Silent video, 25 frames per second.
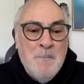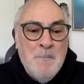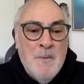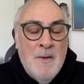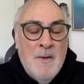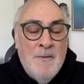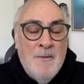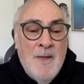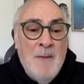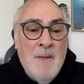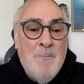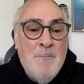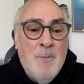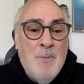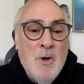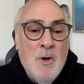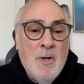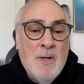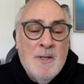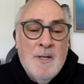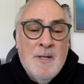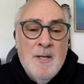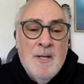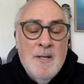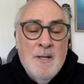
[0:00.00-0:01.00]
they
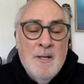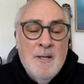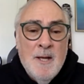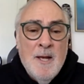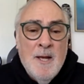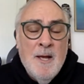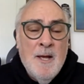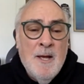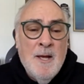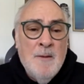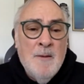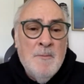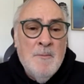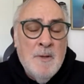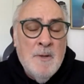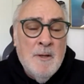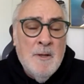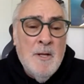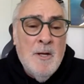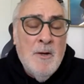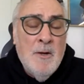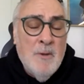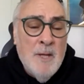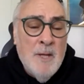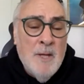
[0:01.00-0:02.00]
booked
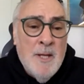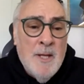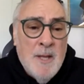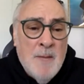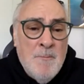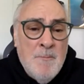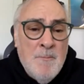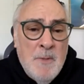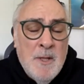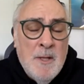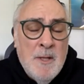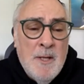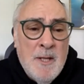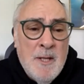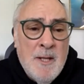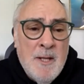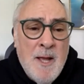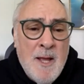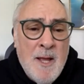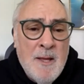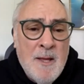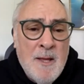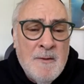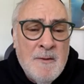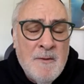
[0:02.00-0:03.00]
literally $1 million
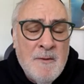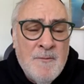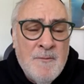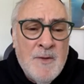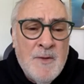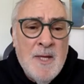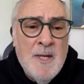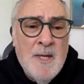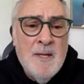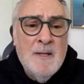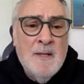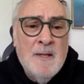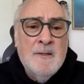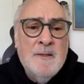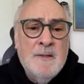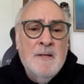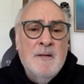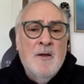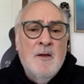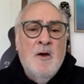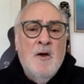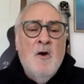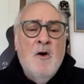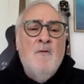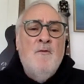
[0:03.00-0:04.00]
of gigs
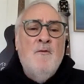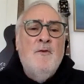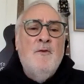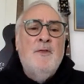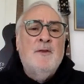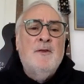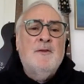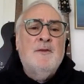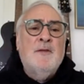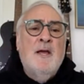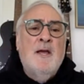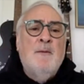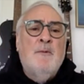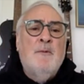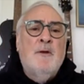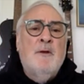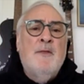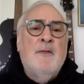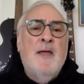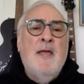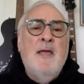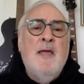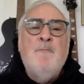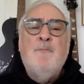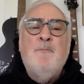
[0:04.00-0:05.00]
over the summer.
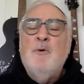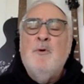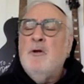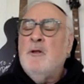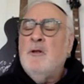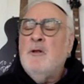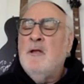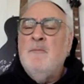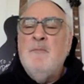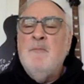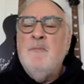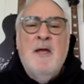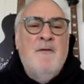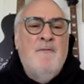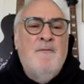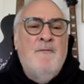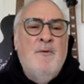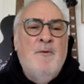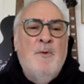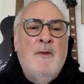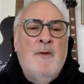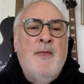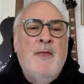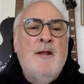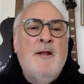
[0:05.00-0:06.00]
They booked them
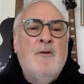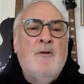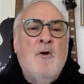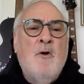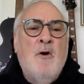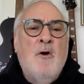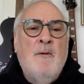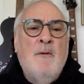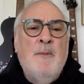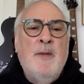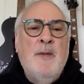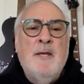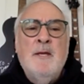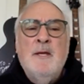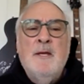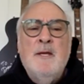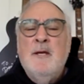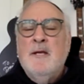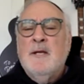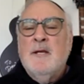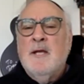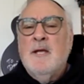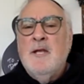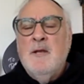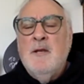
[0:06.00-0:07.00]
everywhere. They'd call me,
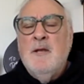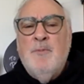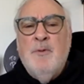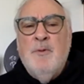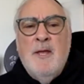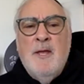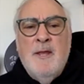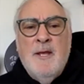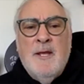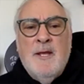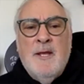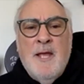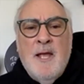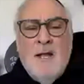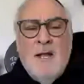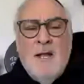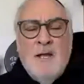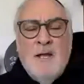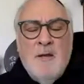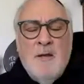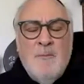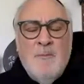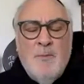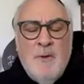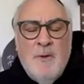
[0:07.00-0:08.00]
can you
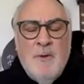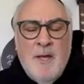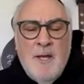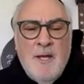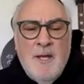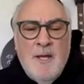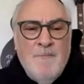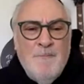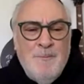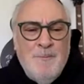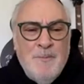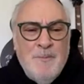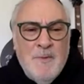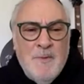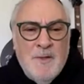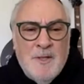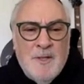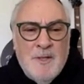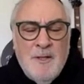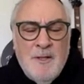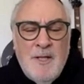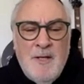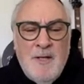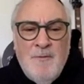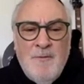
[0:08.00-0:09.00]
play
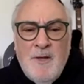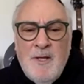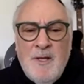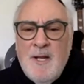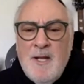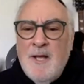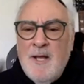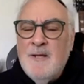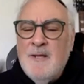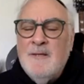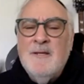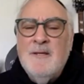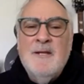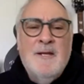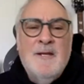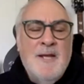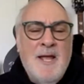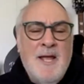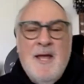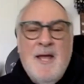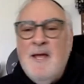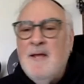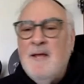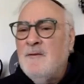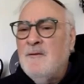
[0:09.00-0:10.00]
Cleveland? I said,
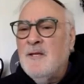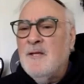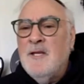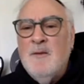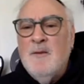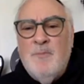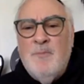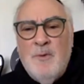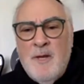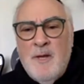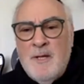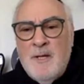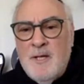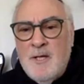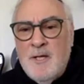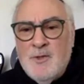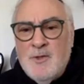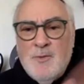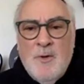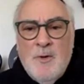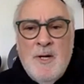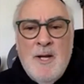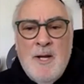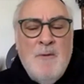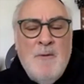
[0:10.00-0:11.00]
yes. Can you play
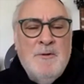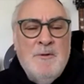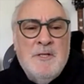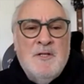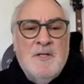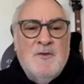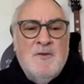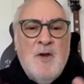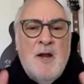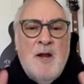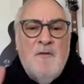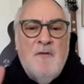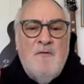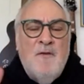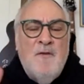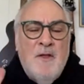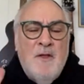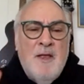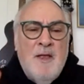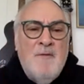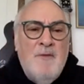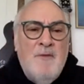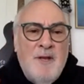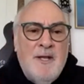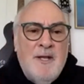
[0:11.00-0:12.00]
Detroit? I would just try to
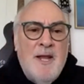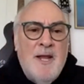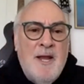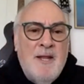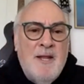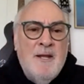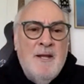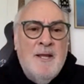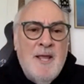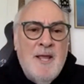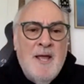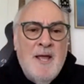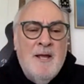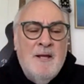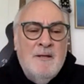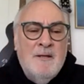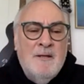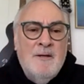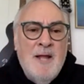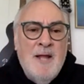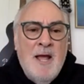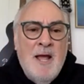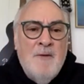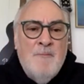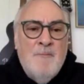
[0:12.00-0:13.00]
fill every date in the calendar.
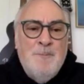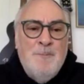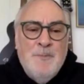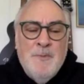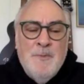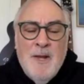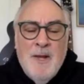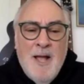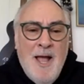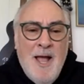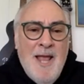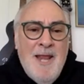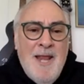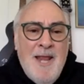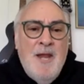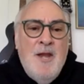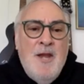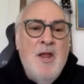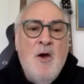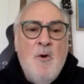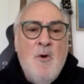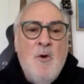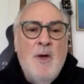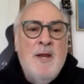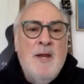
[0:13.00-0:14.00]
Now, I didn't
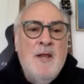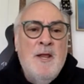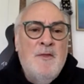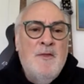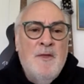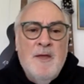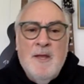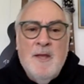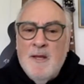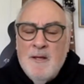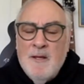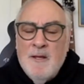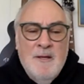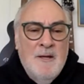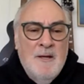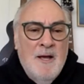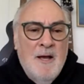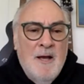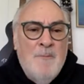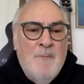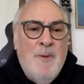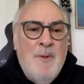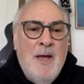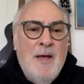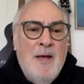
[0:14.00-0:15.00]
know anything
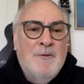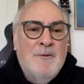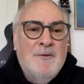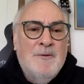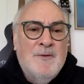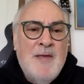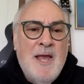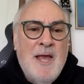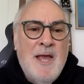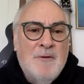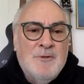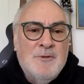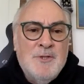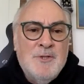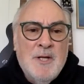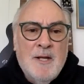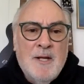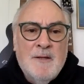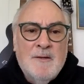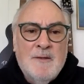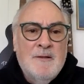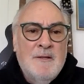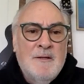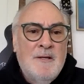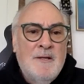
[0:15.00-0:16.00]
about sound
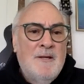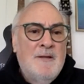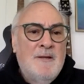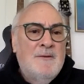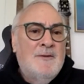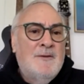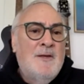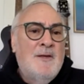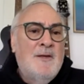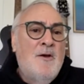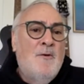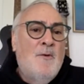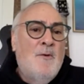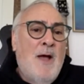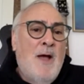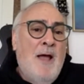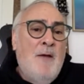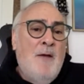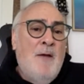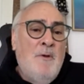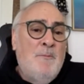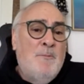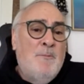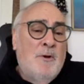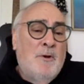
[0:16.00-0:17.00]
checks. So I
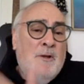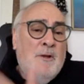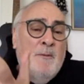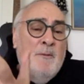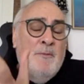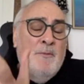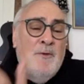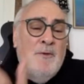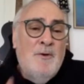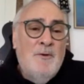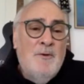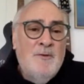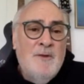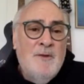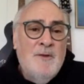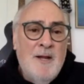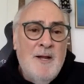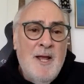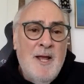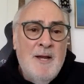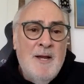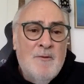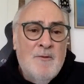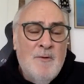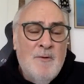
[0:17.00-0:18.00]
would book them Thursday
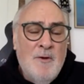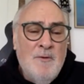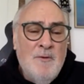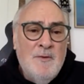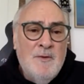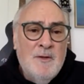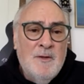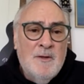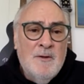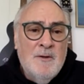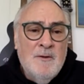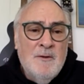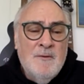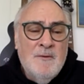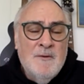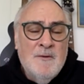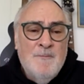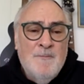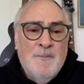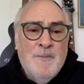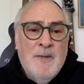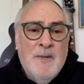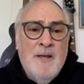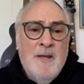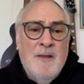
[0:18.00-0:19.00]
night at Grossinger's
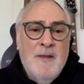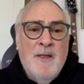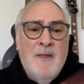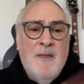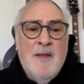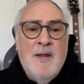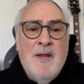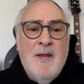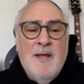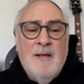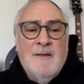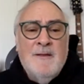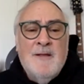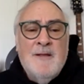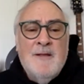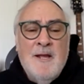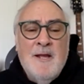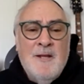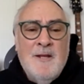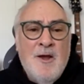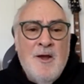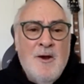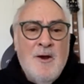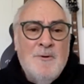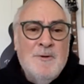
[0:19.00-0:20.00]
and then the next day
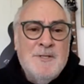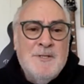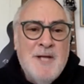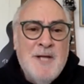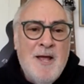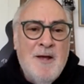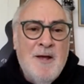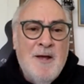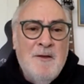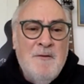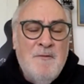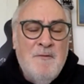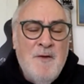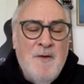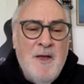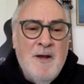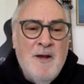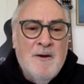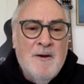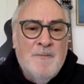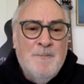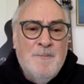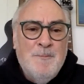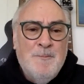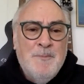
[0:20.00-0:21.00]
at the Orange County
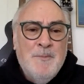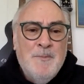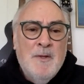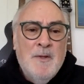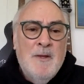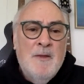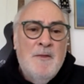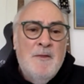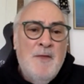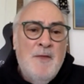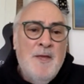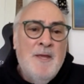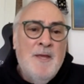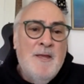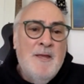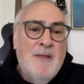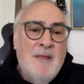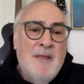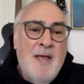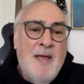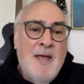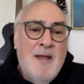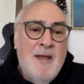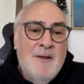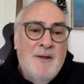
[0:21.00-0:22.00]
Fair, thinking
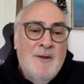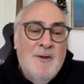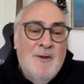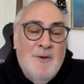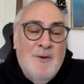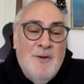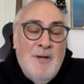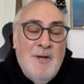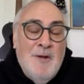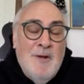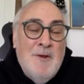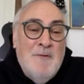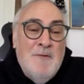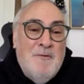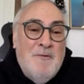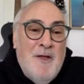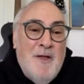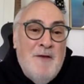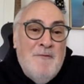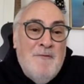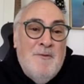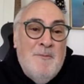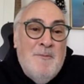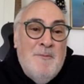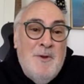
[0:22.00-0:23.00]
that, you
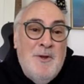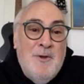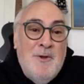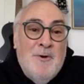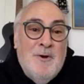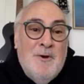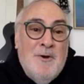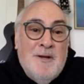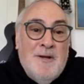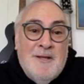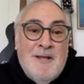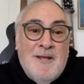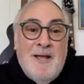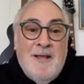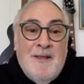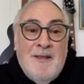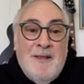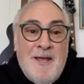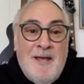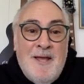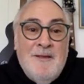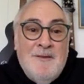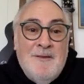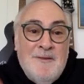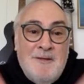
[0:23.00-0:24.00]
fly from New York to
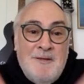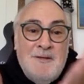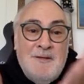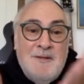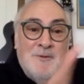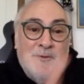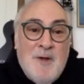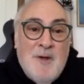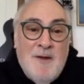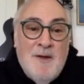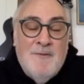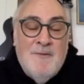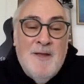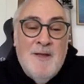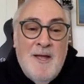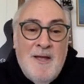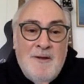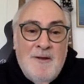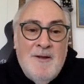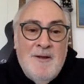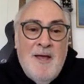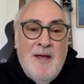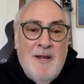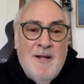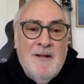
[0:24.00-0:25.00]
LA. So you drive
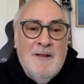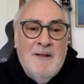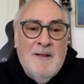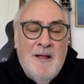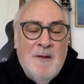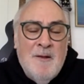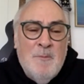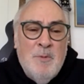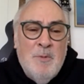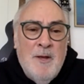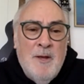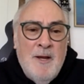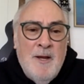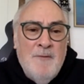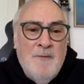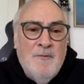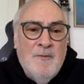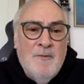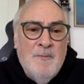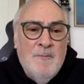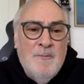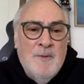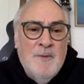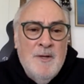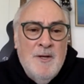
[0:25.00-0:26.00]
down 9 o'clock plane
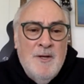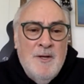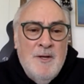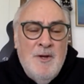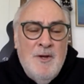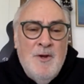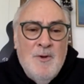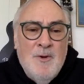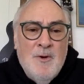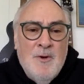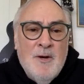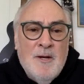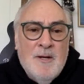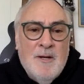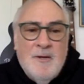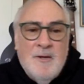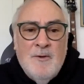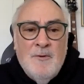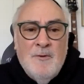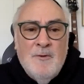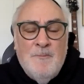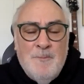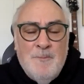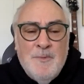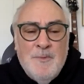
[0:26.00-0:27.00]
from New York
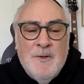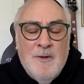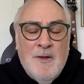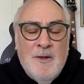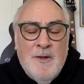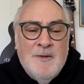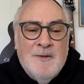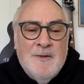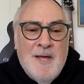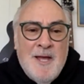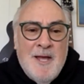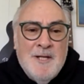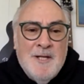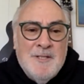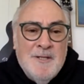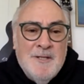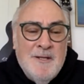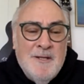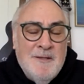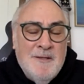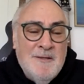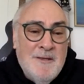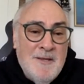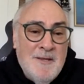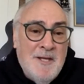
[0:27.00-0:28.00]
to Los
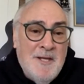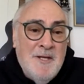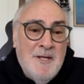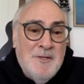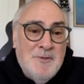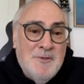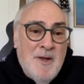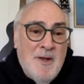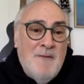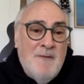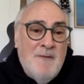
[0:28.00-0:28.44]
Angeles, and then you drive